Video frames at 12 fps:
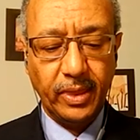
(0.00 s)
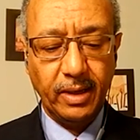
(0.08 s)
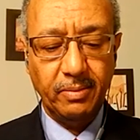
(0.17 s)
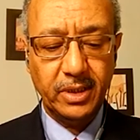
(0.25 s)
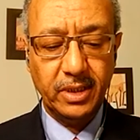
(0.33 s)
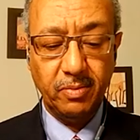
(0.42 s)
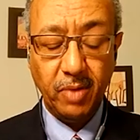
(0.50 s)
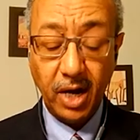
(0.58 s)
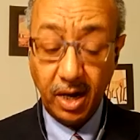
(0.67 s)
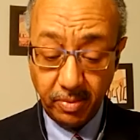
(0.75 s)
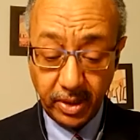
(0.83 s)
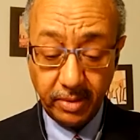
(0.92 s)
Mr.
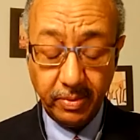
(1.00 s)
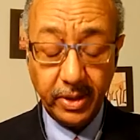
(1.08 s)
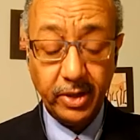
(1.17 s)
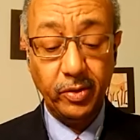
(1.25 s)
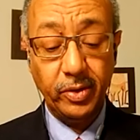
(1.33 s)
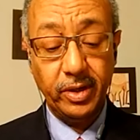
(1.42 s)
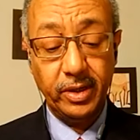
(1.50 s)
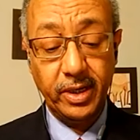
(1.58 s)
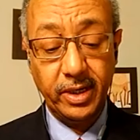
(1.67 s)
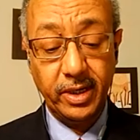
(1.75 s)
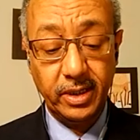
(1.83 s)
Mohammed Badawi, again,